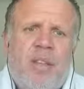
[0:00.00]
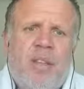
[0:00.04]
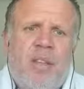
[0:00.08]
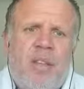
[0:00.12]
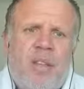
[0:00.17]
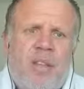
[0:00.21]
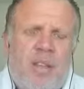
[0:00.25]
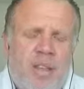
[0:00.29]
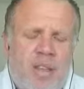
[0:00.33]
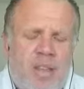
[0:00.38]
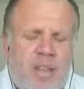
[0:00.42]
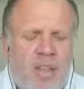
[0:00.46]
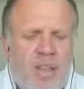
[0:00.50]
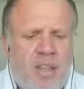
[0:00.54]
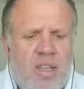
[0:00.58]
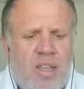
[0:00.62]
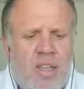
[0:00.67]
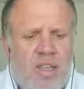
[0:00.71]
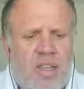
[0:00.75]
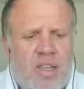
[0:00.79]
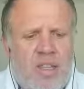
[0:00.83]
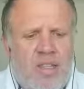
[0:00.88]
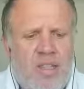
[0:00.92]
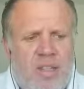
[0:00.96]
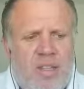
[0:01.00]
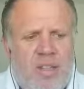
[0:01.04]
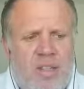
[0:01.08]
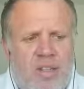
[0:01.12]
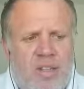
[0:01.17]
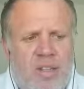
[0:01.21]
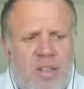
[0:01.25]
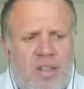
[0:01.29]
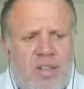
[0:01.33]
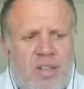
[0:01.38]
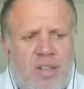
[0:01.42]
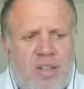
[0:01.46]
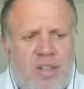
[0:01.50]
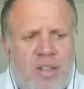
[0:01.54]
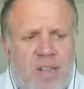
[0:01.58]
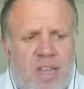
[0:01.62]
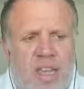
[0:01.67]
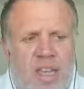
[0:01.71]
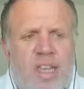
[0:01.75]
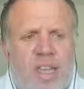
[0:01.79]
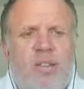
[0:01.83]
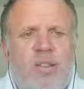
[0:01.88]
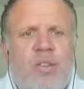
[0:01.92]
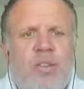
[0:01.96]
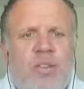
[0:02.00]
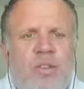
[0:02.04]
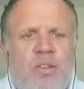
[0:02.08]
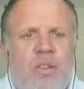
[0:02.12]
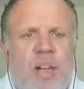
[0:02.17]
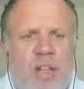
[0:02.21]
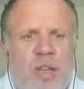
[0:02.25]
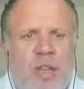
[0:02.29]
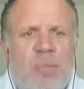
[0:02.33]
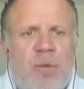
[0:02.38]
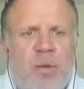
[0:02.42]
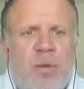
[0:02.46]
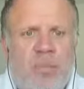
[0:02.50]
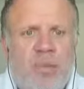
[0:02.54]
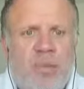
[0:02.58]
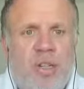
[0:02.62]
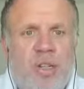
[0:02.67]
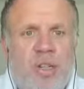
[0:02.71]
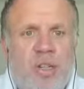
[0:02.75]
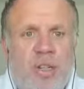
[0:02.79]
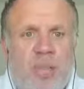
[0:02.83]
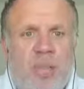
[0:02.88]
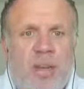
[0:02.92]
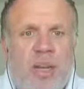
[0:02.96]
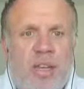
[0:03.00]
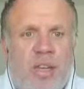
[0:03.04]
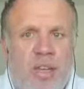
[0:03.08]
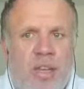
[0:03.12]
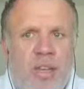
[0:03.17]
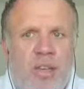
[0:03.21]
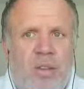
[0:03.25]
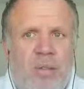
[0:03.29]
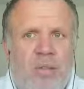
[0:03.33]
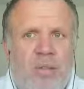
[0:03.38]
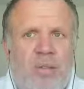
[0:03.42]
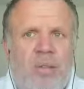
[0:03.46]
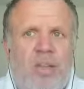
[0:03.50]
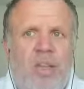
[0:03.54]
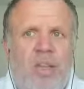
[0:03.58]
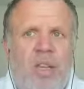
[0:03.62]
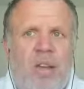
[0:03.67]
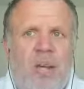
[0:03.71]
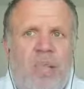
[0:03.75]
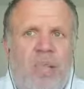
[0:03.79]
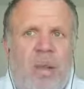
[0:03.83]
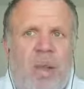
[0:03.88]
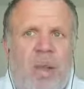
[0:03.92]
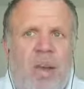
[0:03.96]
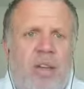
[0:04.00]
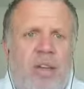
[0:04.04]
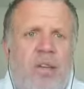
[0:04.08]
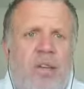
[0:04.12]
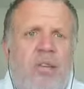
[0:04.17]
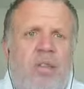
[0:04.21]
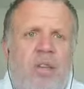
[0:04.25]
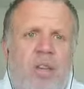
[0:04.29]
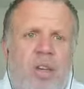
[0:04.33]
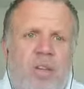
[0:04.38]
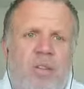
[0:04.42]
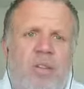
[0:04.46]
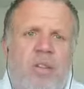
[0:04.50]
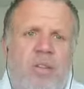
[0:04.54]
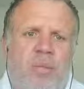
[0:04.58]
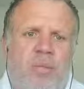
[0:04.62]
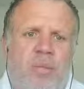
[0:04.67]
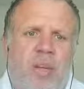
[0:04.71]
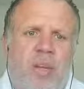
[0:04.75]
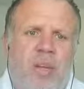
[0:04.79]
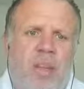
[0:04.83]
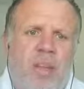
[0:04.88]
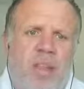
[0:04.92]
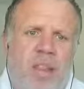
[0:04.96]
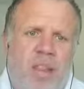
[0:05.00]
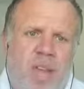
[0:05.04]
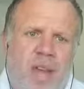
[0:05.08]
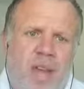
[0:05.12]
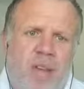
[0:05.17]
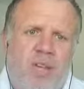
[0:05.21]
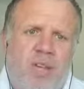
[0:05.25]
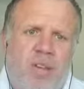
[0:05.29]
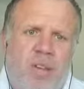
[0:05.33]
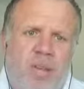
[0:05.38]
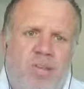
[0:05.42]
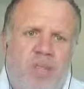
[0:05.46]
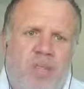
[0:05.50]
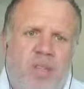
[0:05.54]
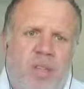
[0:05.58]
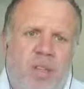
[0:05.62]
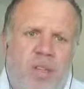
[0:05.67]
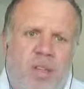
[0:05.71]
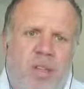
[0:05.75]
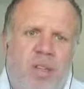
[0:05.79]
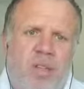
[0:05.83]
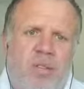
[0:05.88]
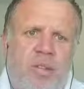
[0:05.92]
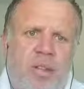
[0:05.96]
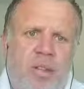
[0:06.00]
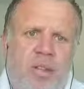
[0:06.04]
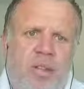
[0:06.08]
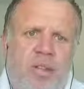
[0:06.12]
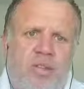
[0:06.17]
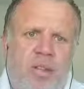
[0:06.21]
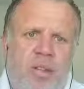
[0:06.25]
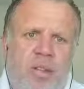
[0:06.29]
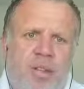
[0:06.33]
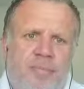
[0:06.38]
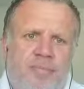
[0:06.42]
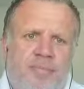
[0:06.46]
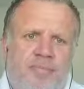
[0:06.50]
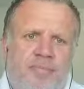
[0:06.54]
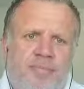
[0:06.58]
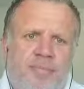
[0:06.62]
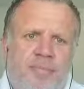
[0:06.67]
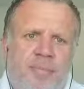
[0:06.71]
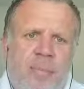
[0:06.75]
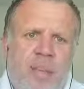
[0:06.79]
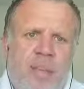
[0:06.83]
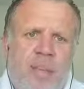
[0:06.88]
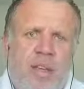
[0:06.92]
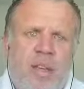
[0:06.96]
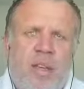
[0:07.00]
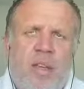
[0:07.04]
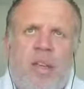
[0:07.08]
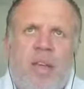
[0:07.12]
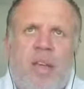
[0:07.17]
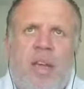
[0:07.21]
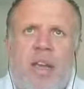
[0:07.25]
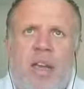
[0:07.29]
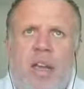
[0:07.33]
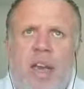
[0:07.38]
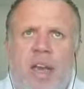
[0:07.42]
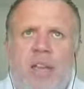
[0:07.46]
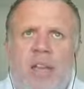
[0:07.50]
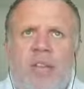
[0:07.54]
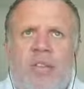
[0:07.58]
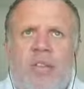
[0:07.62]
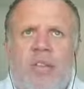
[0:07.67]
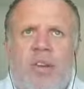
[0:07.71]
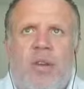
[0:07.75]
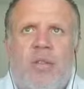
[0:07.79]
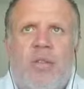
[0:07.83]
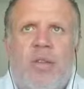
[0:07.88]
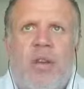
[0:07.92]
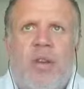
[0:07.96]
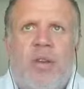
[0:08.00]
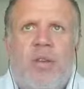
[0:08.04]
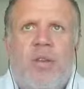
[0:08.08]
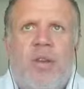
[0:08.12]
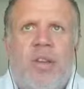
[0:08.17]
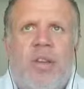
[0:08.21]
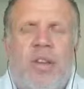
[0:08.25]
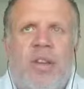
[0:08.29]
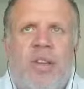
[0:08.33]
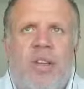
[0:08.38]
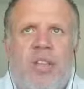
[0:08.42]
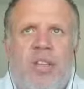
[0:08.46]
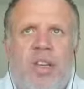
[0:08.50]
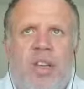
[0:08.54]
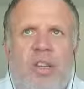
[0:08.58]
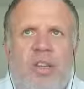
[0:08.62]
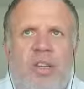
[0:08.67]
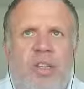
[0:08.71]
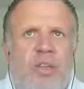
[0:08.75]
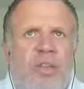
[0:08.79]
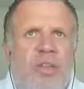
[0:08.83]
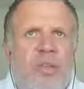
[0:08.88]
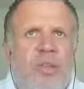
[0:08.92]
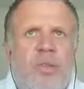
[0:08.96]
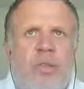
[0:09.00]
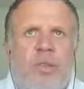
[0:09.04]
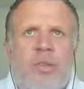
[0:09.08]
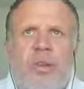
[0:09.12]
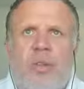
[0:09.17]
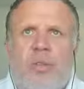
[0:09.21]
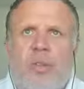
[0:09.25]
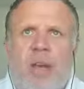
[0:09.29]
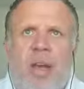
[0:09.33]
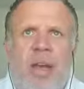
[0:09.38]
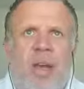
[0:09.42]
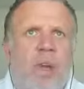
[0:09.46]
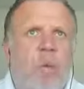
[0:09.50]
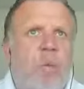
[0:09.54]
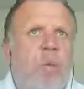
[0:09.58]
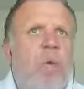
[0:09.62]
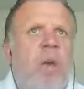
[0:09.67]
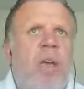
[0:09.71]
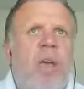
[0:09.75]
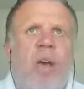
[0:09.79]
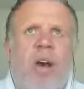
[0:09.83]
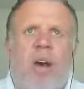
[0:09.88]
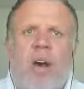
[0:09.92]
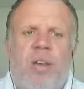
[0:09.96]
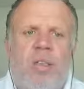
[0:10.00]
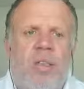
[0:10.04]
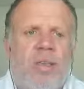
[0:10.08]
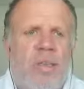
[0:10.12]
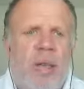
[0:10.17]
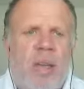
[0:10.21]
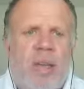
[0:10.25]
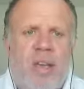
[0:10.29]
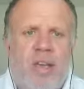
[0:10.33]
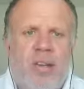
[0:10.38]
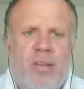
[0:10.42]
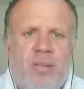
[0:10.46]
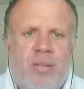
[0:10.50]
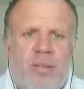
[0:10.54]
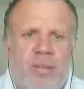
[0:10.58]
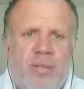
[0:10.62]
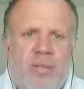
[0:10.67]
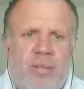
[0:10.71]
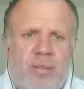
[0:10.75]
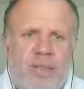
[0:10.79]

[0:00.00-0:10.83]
The other thing that you need to consider is your value proposition about you, or is it about your customer and the outcomes that you deliver? Again, so many organizations talk about we are the best.